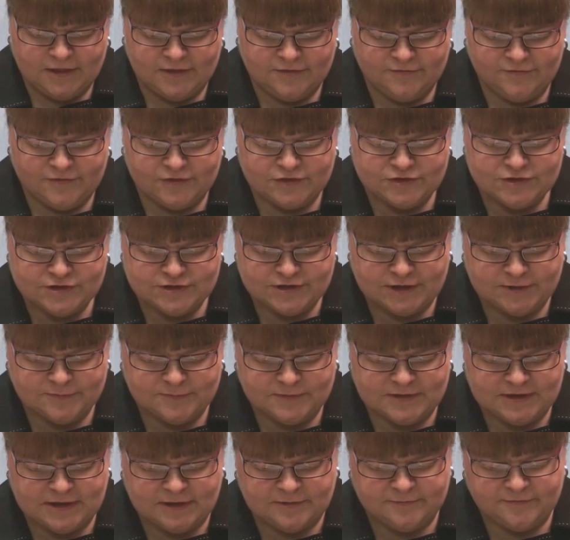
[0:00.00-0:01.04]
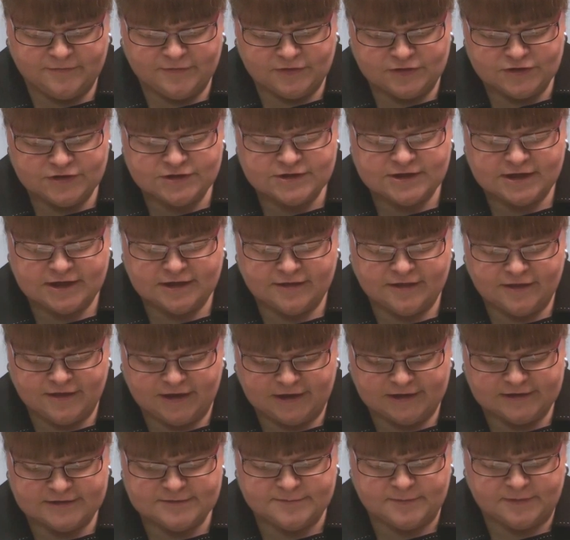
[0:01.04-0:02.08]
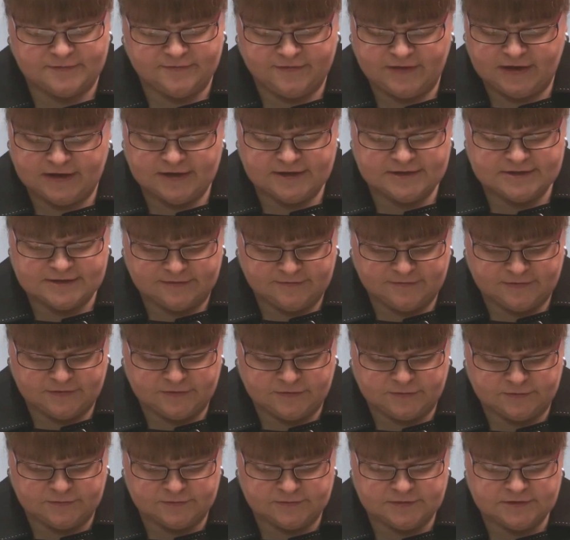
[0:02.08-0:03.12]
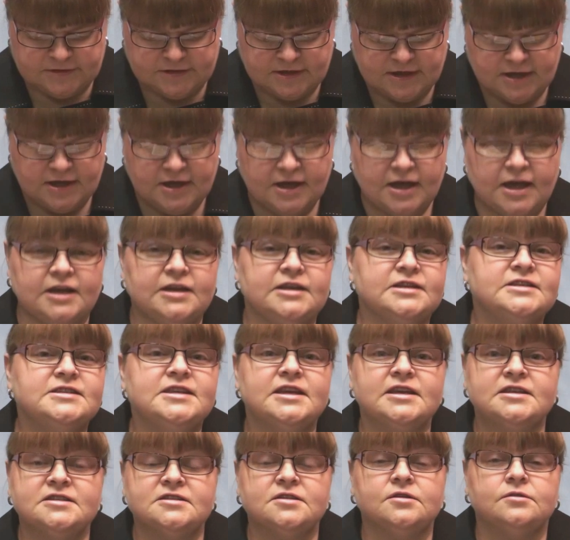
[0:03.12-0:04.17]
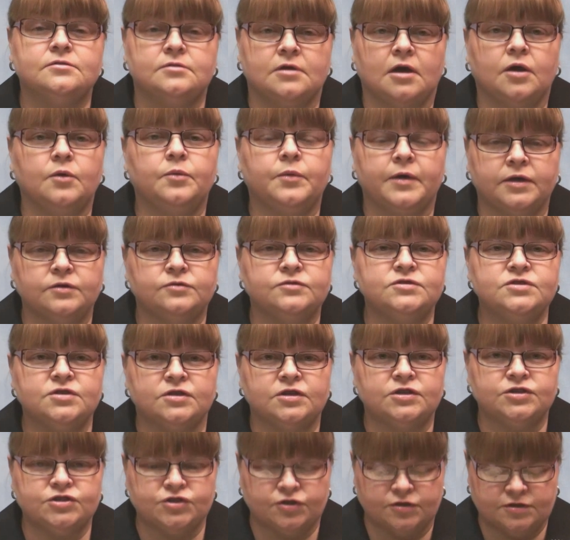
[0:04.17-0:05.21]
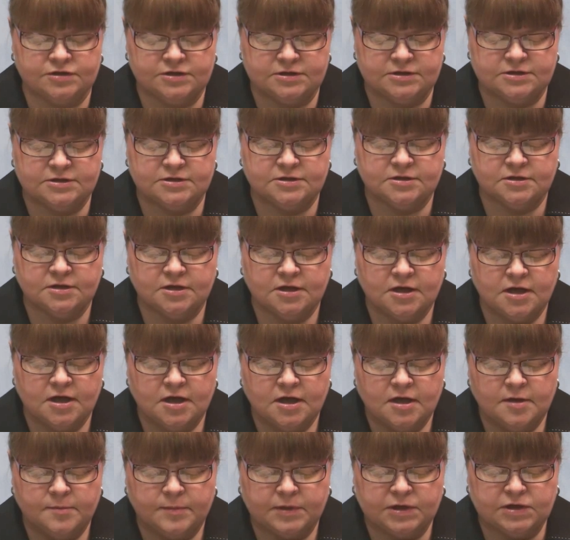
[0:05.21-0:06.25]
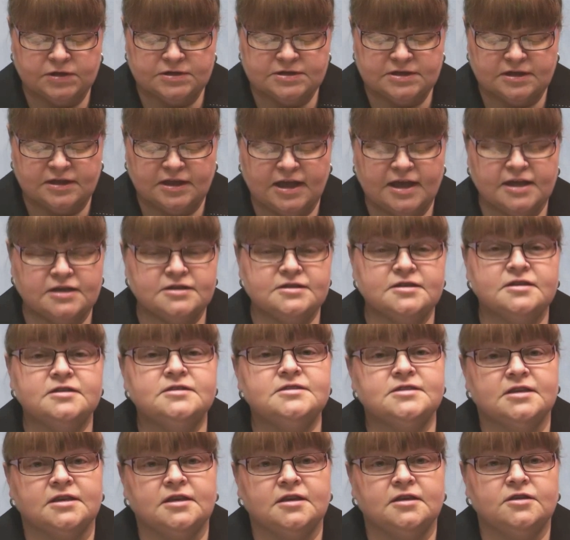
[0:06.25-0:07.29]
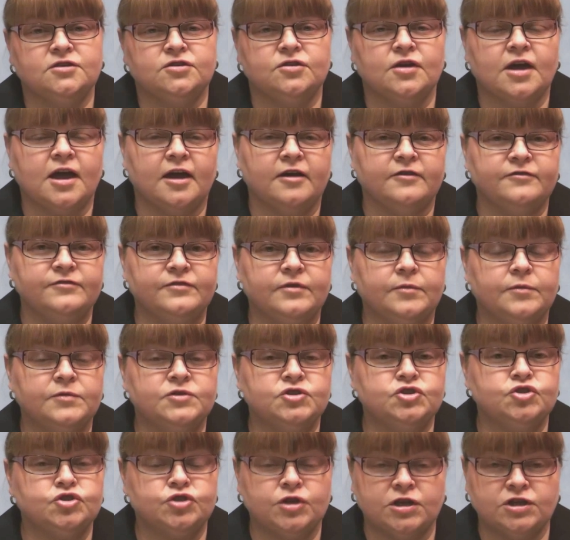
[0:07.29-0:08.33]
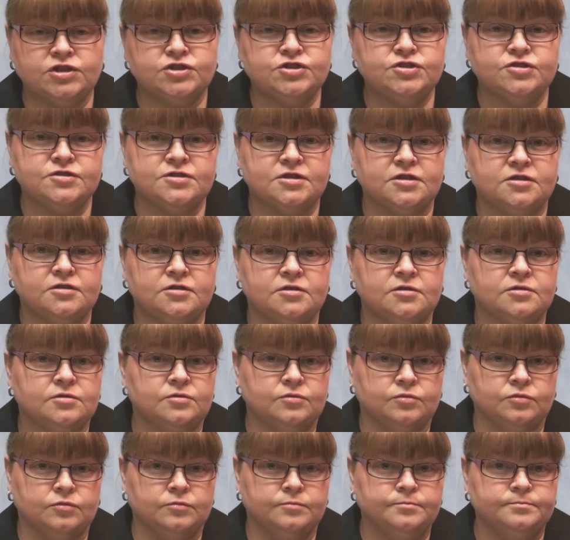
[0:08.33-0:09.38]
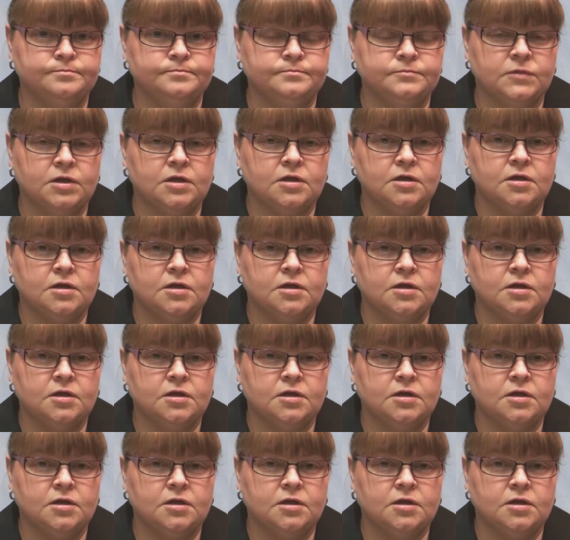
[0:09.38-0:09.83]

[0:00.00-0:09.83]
The first things were very difficult, and it takes a while to adjust, because at the end of the day you have strangers in your home